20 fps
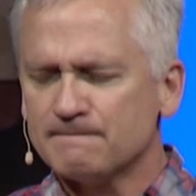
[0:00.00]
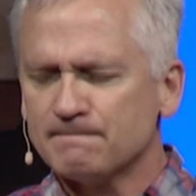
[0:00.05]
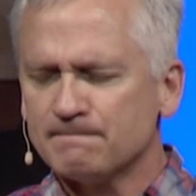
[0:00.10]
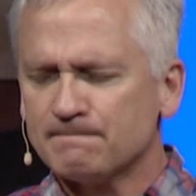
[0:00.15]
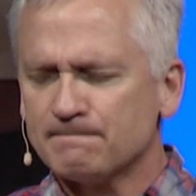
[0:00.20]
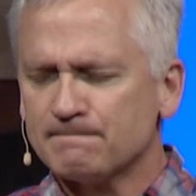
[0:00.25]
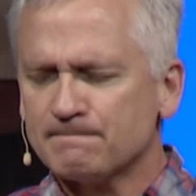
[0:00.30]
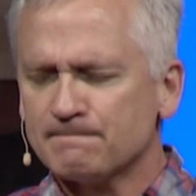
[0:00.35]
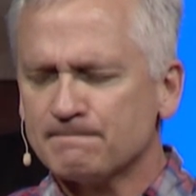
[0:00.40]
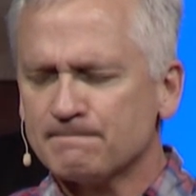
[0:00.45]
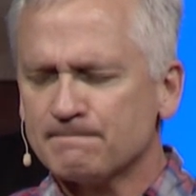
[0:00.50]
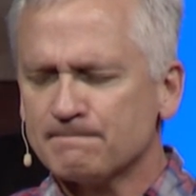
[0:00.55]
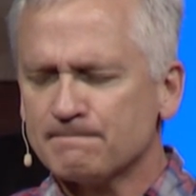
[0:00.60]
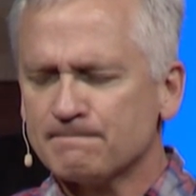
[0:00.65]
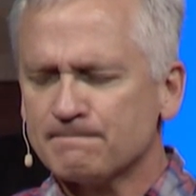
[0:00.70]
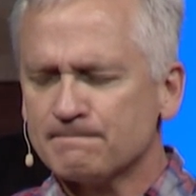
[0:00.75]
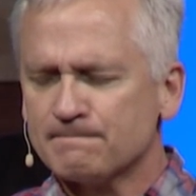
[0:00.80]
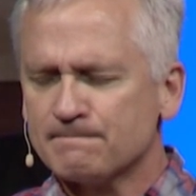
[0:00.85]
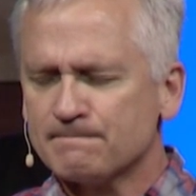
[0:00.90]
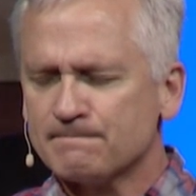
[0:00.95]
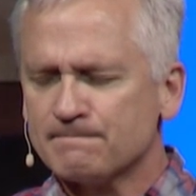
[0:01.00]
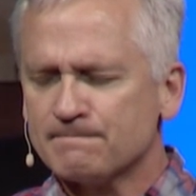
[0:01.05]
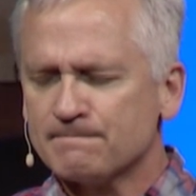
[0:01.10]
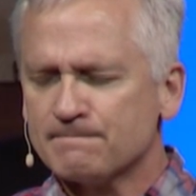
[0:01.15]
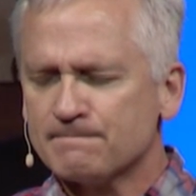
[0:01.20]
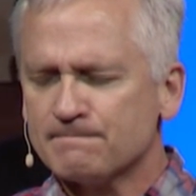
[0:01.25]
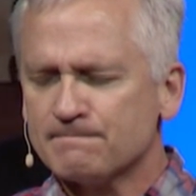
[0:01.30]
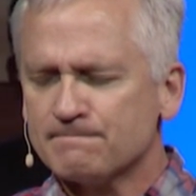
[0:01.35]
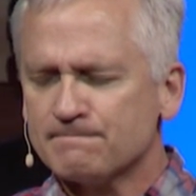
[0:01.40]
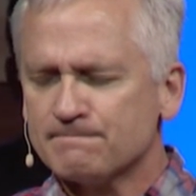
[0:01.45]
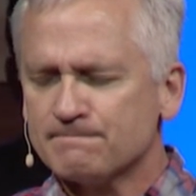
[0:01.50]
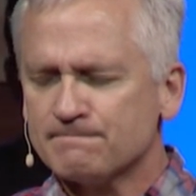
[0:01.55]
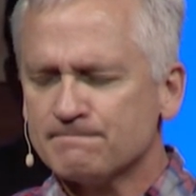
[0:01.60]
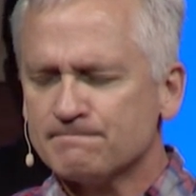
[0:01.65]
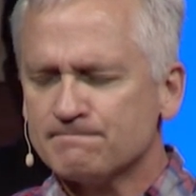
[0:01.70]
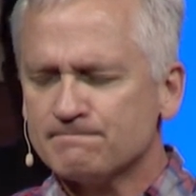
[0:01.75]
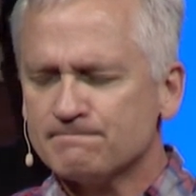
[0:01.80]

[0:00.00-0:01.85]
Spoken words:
[no speech]